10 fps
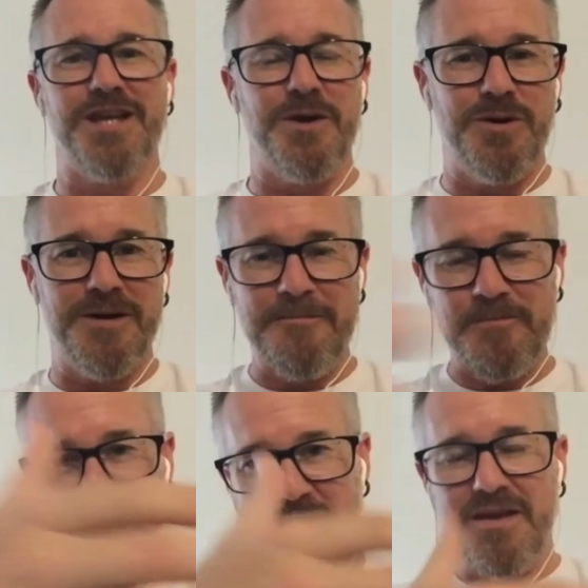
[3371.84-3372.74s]
They were
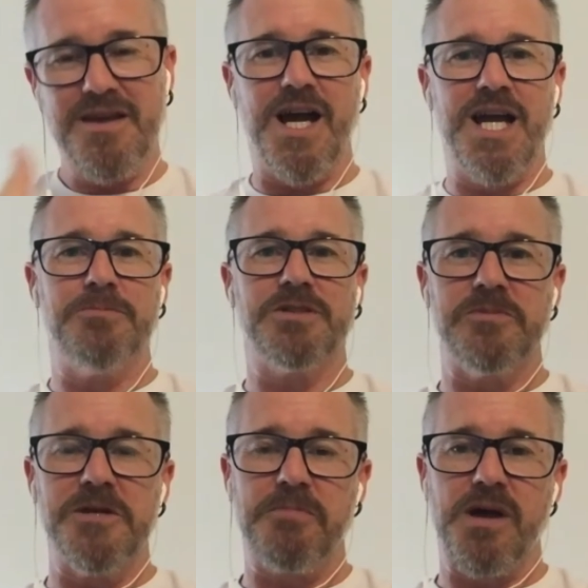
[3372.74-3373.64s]
able to
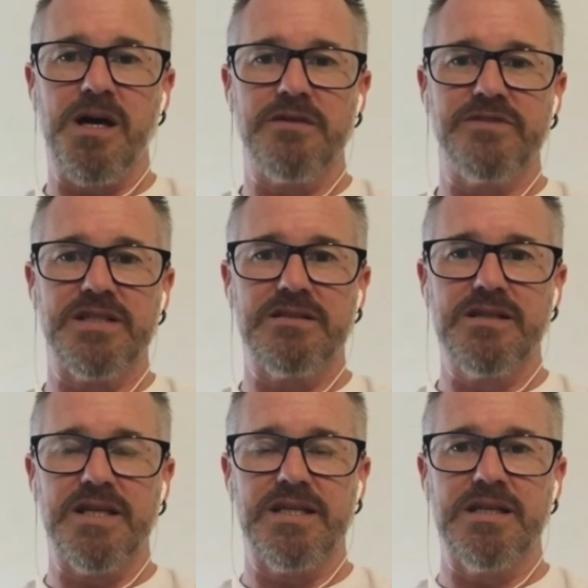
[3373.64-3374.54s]
be a part of it
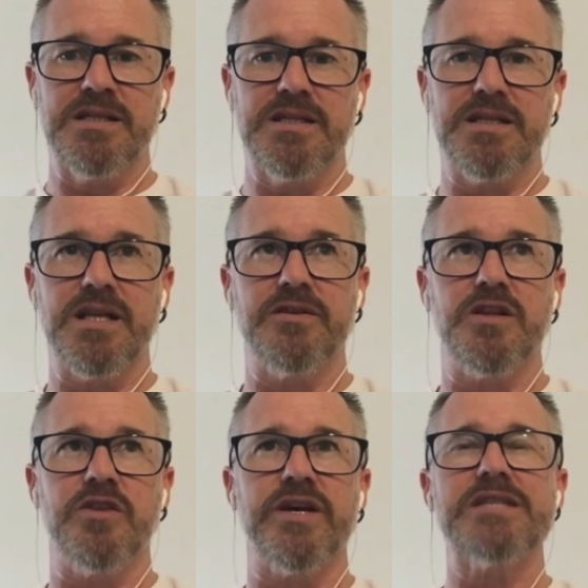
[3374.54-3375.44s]
again. And, and
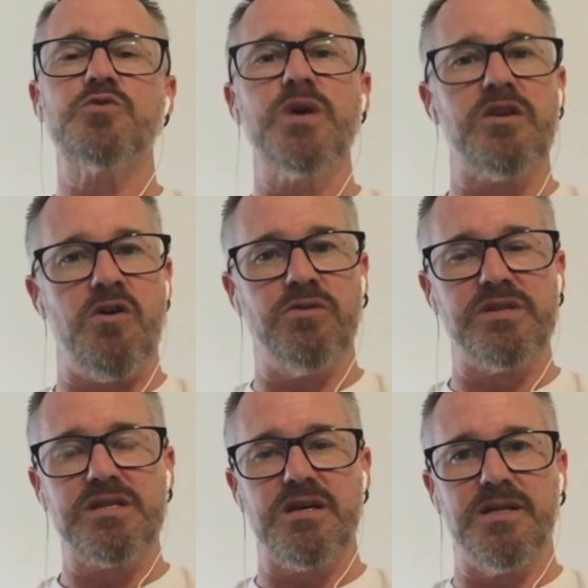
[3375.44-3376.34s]
that's where the
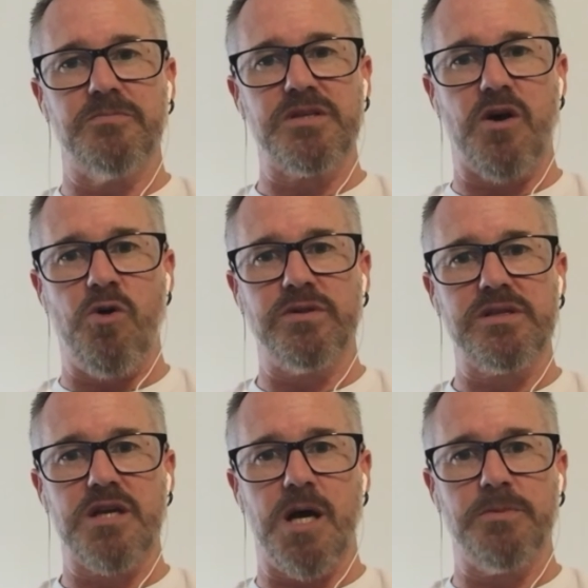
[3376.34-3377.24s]
wholeness comes. The
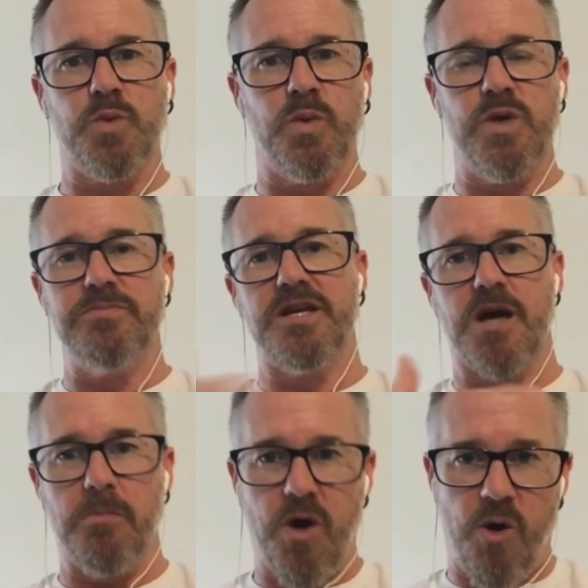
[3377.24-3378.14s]
wholeness comes when we
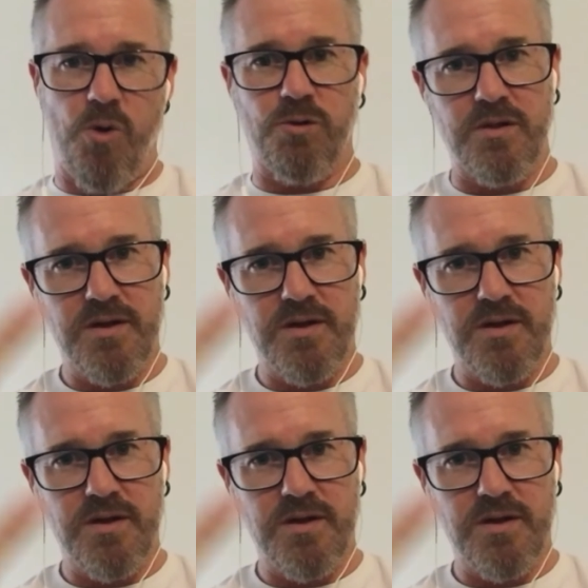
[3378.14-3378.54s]
become whole.